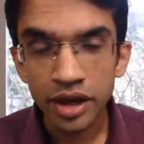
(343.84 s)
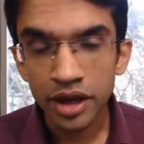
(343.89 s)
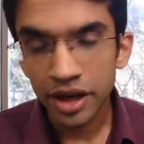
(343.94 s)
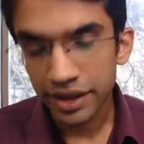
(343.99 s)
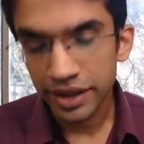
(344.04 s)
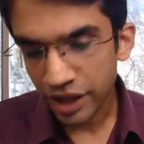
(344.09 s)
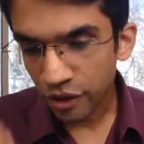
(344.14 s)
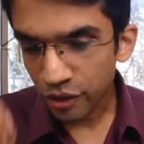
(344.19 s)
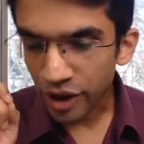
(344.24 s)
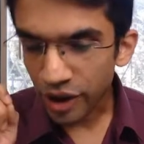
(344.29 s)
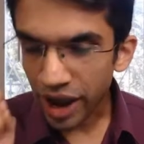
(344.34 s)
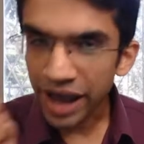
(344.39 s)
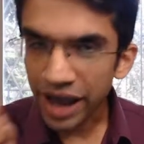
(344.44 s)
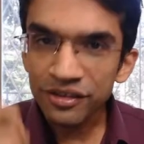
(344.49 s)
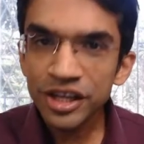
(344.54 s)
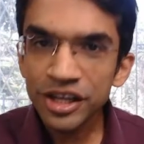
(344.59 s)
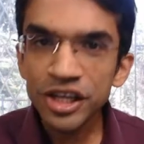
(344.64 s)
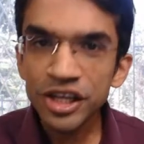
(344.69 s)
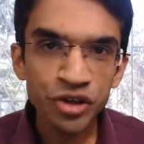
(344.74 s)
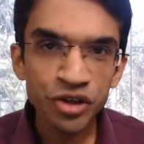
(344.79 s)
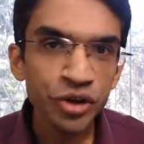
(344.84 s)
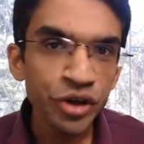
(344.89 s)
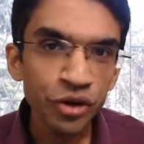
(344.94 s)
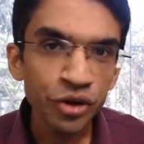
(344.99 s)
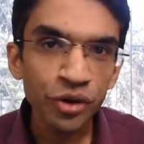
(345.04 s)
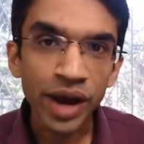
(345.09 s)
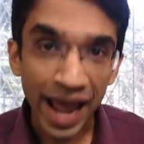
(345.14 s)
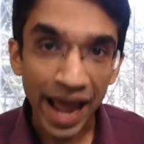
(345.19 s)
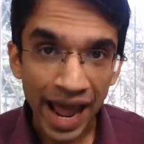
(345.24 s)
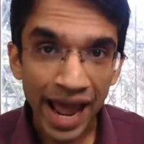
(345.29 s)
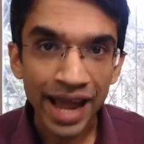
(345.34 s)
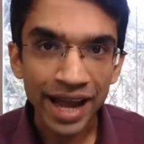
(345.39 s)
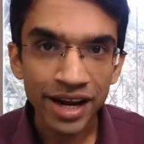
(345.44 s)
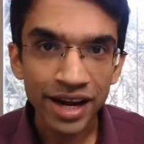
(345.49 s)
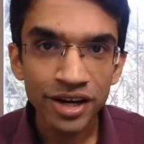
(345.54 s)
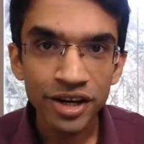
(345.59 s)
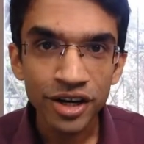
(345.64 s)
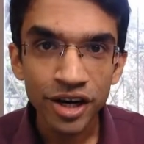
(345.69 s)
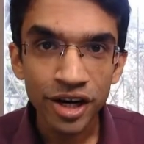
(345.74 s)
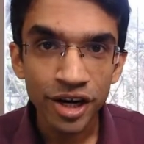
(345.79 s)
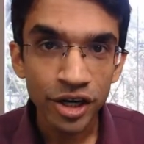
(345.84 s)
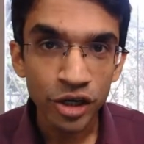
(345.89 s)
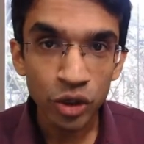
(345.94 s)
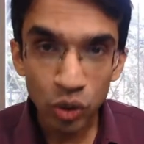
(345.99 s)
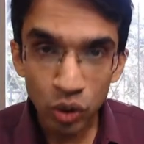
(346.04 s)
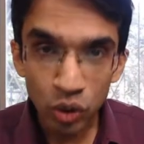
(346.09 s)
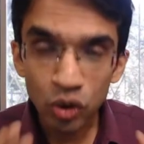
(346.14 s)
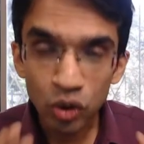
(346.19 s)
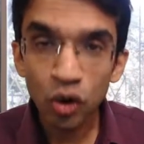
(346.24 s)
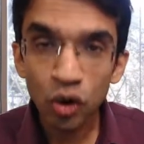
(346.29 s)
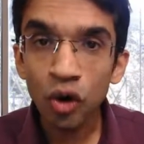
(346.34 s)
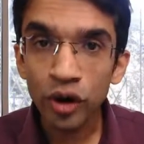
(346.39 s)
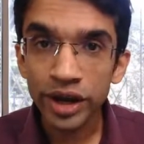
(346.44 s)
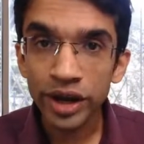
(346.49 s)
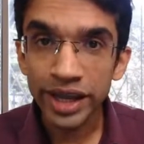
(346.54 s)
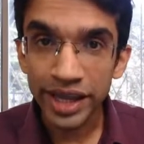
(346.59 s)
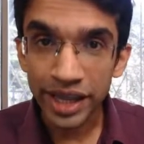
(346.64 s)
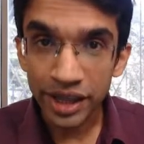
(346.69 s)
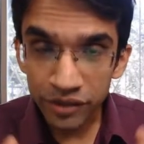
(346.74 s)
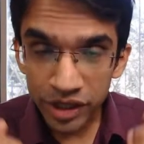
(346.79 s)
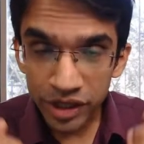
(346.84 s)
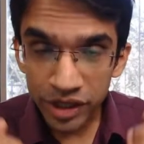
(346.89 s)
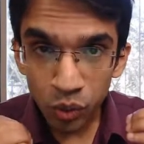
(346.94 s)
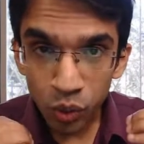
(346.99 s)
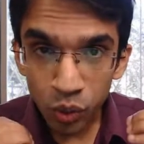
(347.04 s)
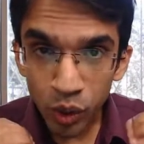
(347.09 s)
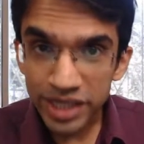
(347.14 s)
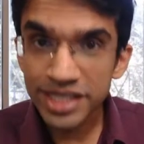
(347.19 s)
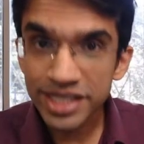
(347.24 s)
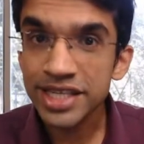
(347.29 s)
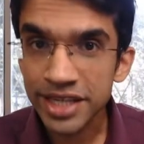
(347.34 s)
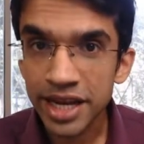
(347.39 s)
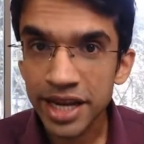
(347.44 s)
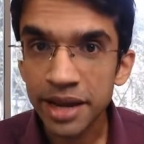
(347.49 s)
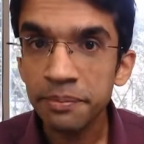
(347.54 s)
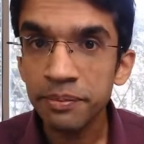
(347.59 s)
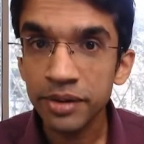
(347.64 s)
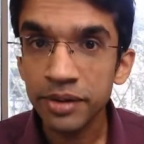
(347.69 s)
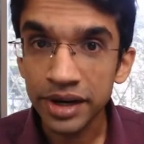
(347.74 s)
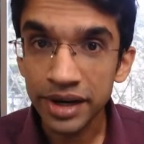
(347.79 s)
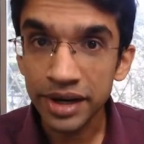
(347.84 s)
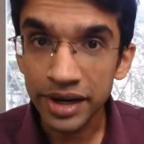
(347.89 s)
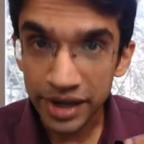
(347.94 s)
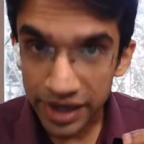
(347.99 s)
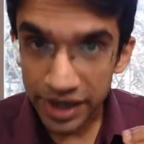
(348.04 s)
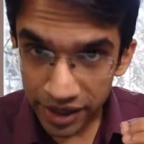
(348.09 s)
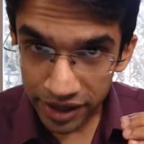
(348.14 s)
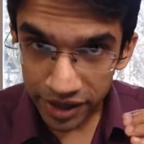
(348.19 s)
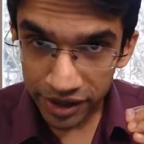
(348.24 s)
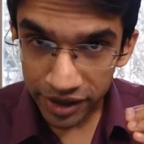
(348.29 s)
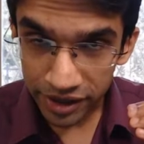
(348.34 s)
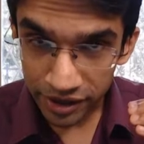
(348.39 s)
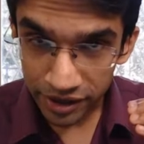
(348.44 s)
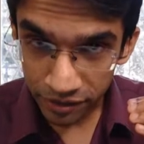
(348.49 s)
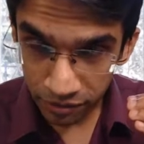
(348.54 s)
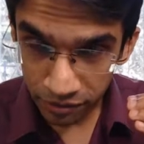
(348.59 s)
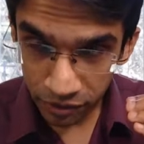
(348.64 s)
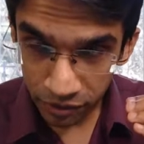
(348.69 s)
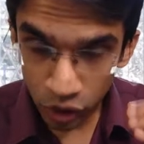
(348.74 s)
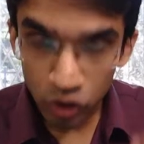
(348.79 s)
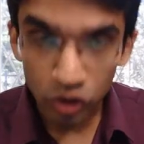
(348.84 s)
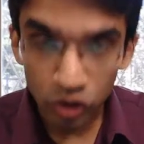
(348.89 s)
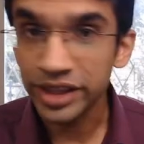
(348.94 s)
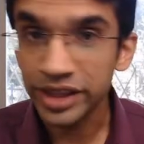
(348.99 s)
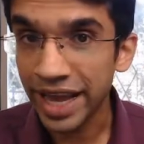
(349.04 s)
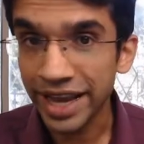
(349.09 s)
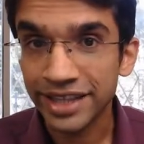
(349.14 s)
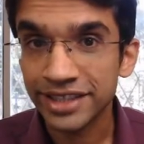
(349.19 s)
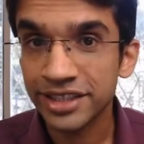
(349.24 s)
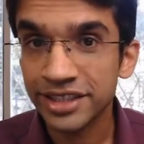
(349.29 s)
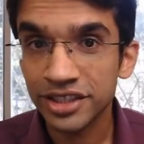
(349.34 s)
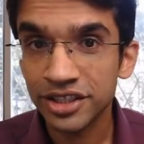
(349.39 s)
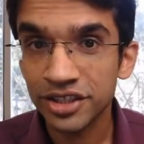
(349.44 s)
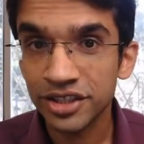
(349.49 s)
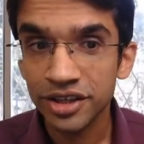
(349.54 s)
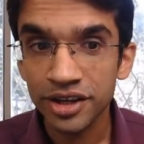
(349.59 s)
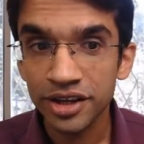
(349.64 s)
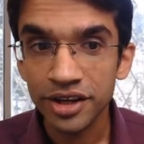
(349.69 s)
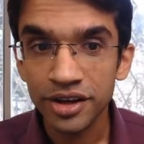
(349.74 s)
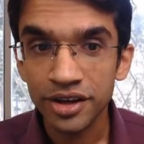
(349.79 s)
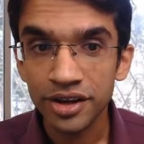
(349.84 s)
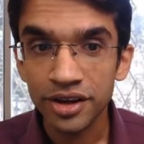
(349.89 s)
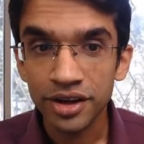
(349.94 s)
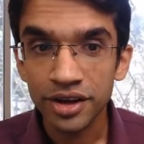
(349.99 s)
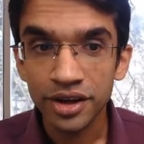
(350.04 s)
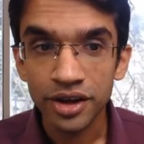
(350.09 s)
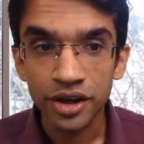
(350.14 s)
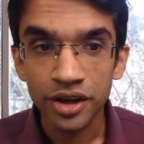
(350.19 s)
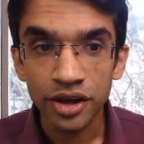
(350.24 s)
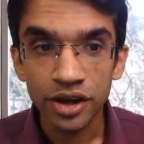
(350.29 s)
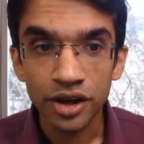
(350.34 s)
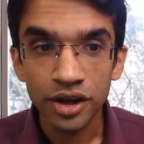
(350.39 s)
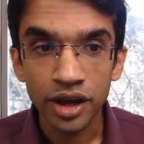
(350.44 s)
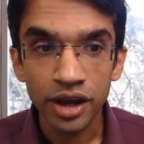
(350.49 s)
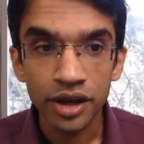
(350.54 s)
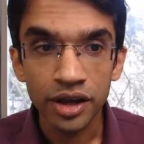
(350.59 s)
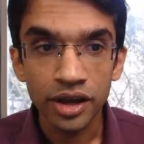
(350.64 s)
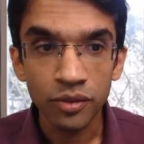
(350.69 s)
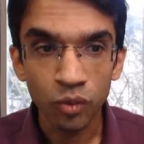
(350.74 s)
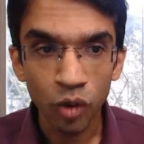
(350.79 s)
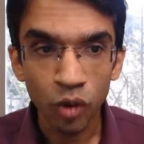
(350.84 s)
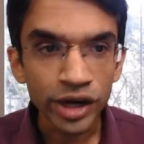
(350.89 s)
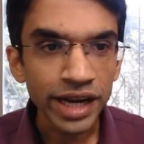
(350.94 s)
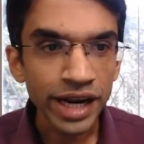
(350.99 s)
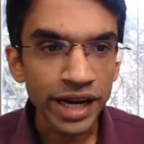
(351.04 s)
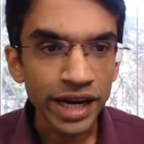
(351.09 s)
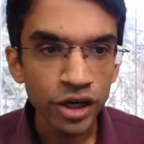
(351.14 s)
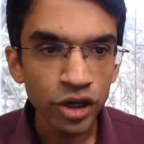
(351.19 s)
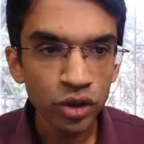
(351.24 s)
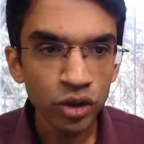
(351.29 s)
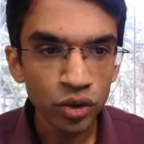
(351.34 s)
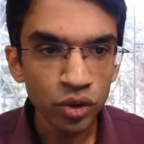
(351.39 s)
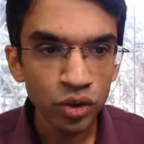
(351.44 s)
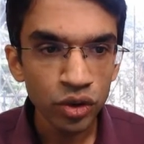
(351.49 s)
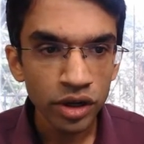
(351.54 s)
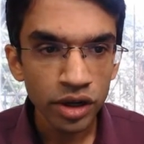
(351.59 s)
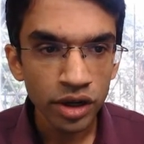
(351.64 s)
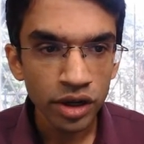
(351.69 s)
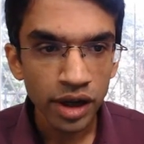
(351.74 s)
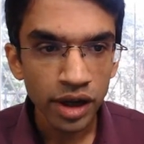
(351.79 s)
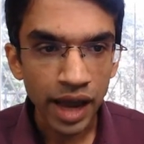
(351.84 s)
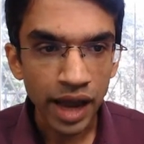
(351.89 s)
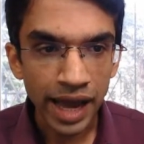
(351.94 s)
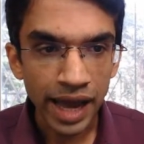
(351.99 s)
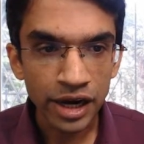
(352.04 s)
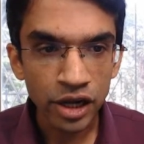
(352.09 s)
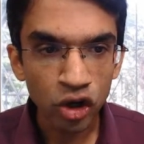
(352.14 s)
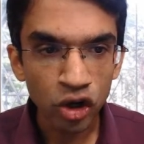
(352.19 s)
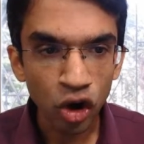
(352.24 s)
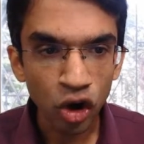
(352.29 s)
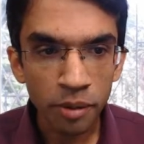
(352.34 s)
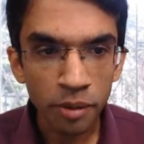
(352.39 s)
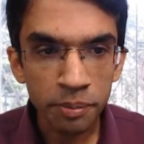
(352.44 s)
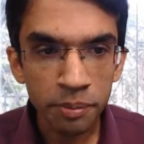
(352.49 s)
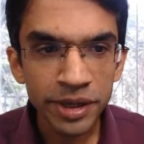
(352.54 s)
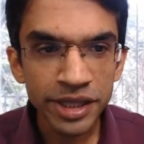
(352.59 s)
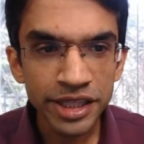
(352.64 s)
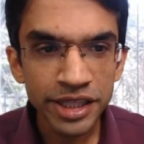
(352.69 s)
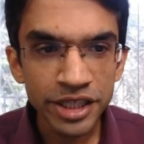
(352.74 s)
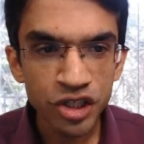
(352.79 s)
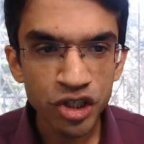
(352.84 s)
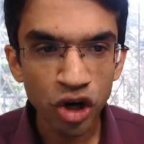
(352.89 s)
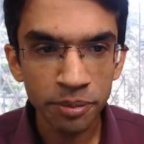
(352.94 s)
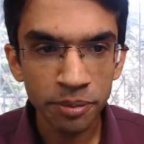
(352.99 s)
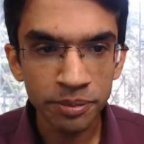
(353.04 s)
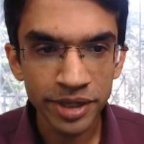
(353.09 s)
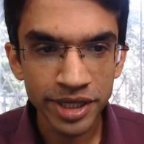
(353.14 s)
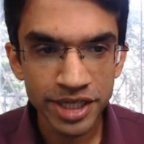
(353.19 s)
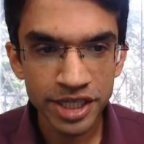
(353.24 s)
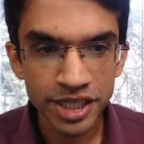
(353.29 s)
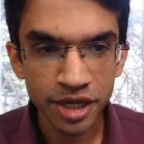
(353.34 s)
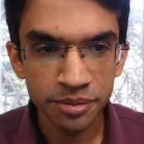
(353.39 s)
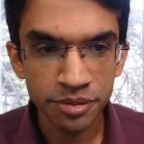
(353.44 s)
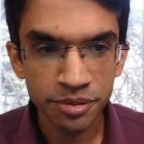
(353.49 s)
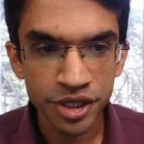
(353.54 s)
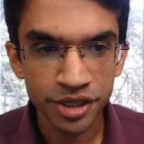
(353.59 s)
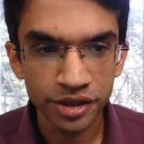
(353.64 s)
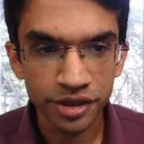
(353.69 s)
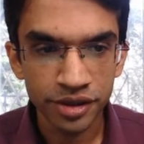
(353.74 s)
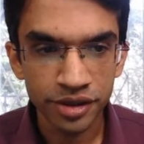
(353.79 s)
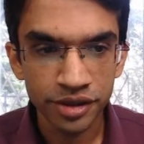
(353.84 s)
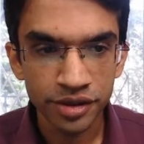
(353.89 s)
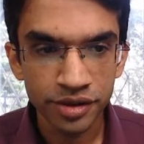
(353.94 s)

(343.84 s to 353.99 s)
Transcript: Now I will show you a hack to go even one step next. What I'll do, I'll copy this job description,